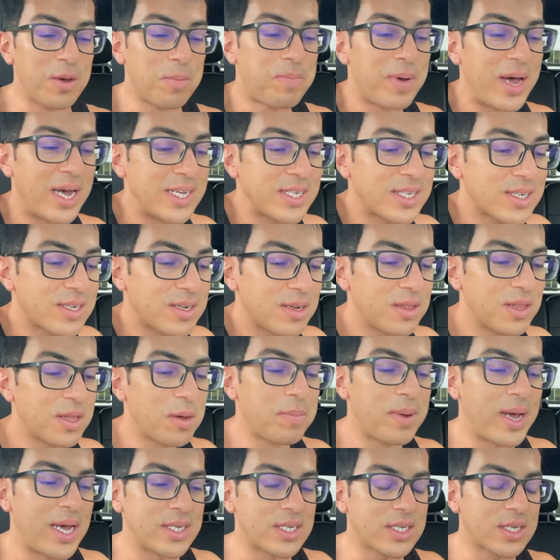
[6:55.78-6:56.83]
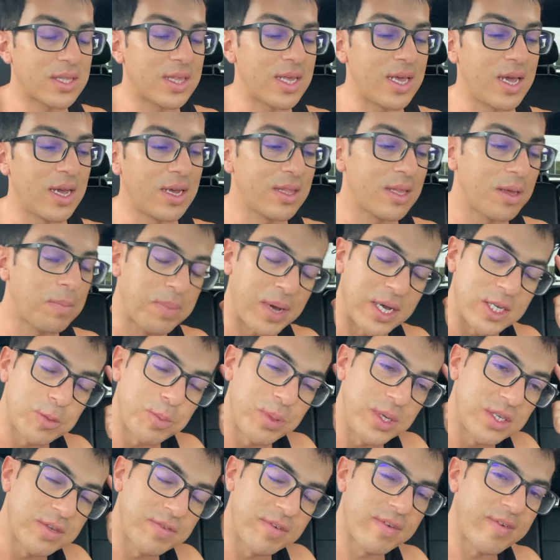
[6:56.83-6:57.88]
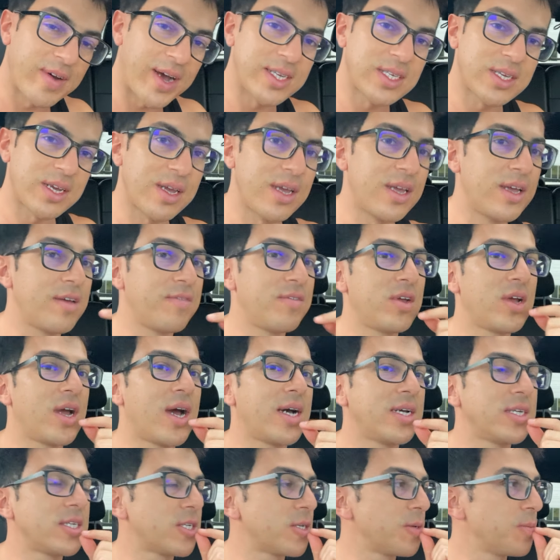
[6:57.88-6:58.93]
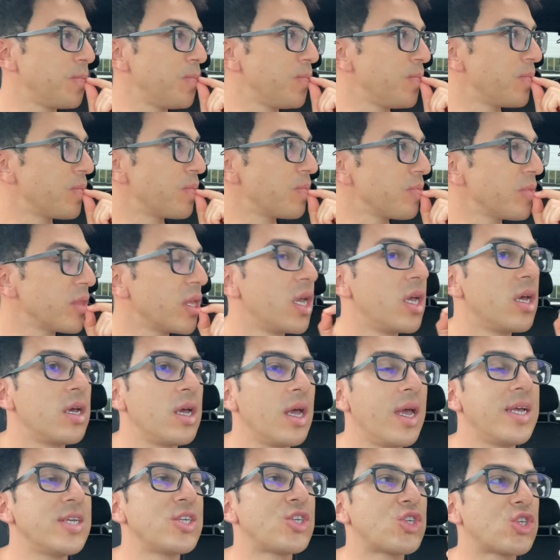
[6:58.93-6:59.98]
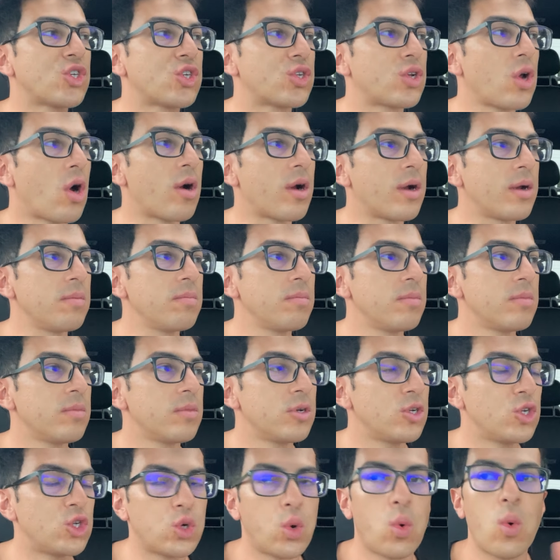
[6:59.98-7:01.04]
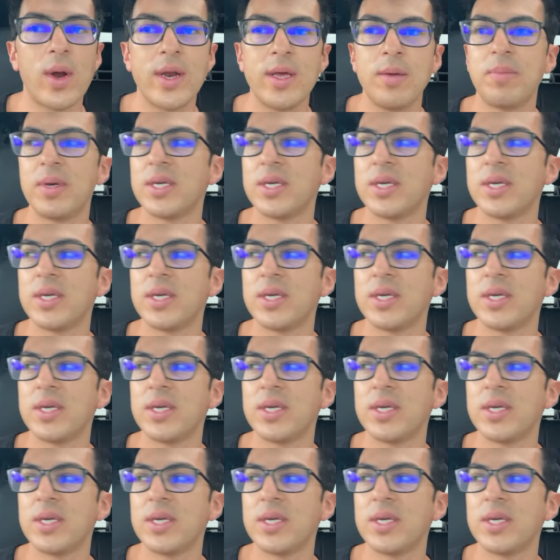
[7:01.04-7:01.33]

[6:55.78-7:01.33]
the best, the best thing, the best piece of advice I can give you guys is start 20